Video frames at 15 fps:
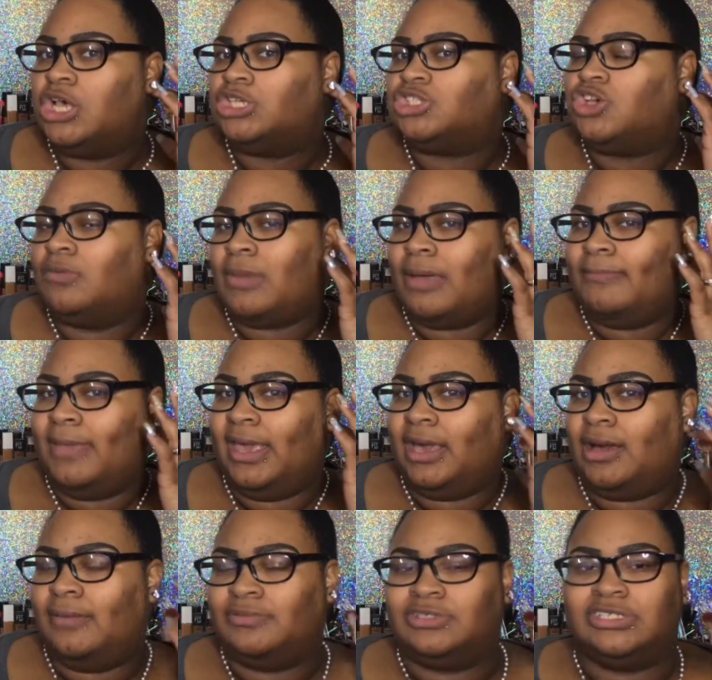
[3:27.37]
So my
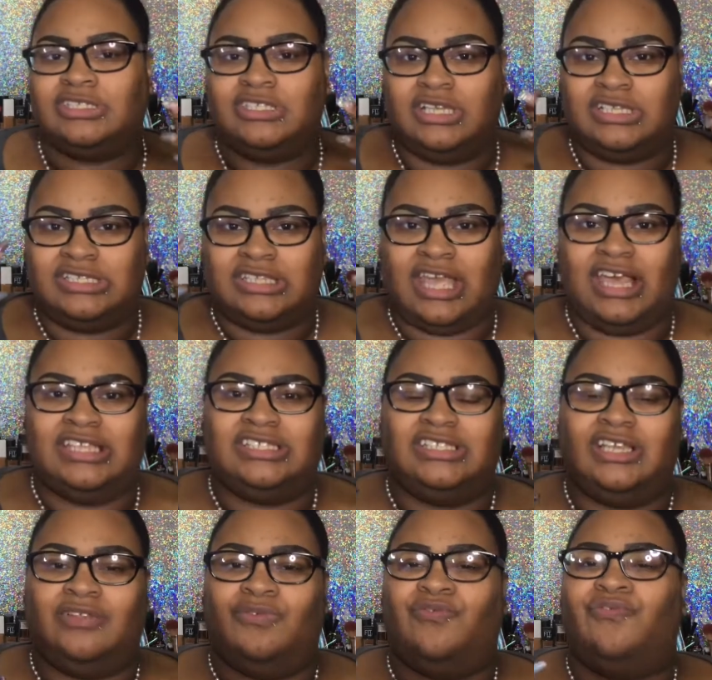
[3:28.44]
makeup just looks nice
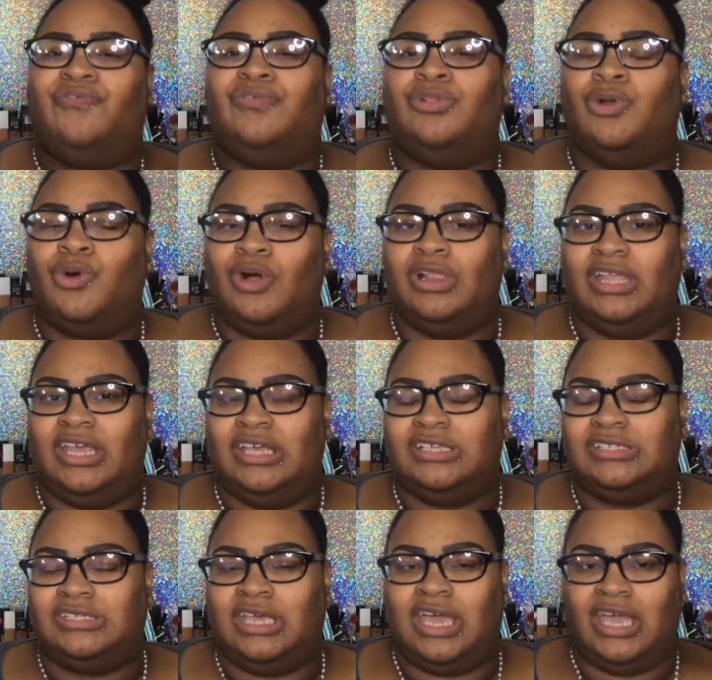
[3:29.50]
and
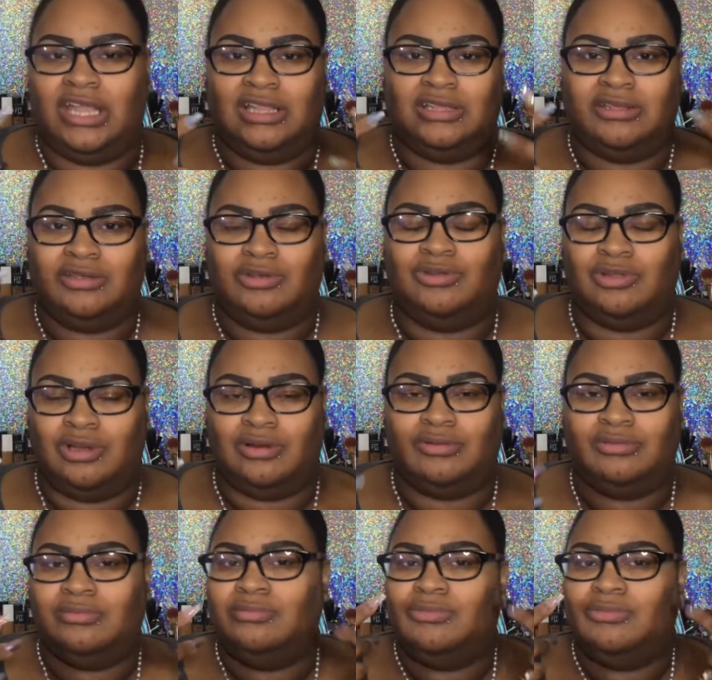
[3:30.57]
flawless. And, you know,